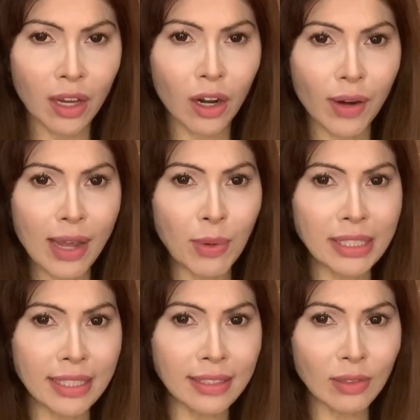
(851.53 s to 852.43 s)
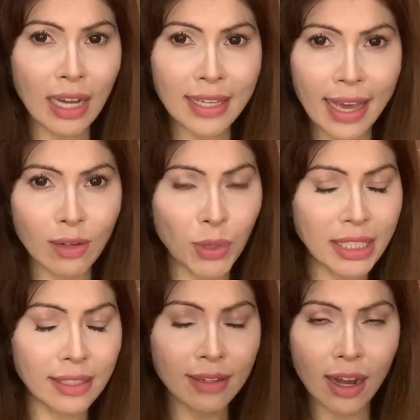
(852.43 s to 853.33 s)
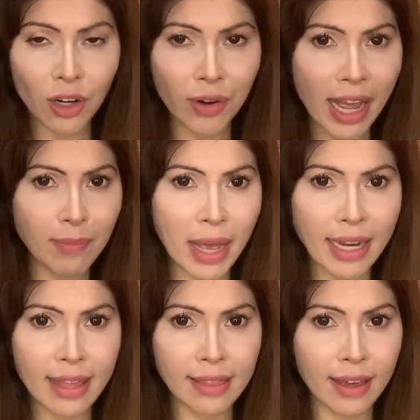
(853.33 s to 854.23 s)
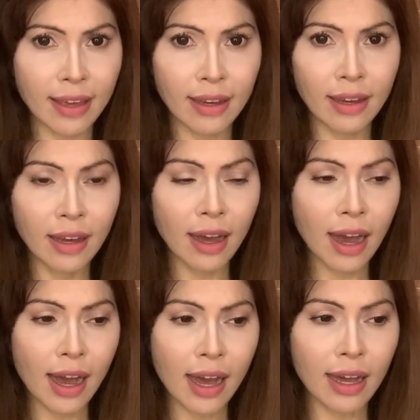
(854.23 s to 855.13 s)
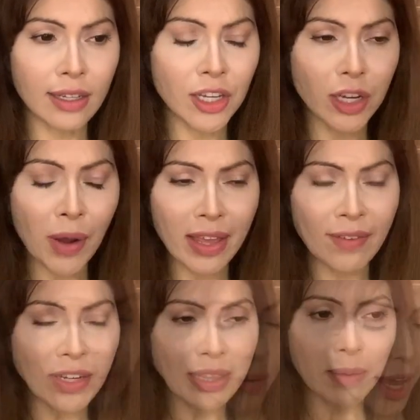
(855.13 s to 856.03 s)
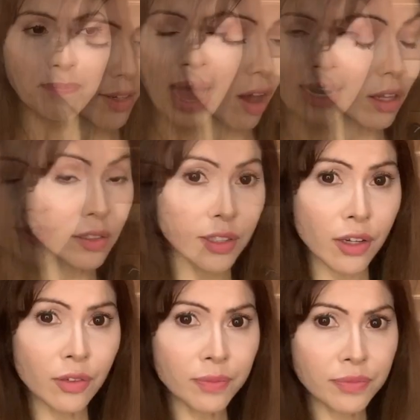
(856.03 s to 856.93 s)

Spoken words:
All right, we did not cram anything, even at the end. And also,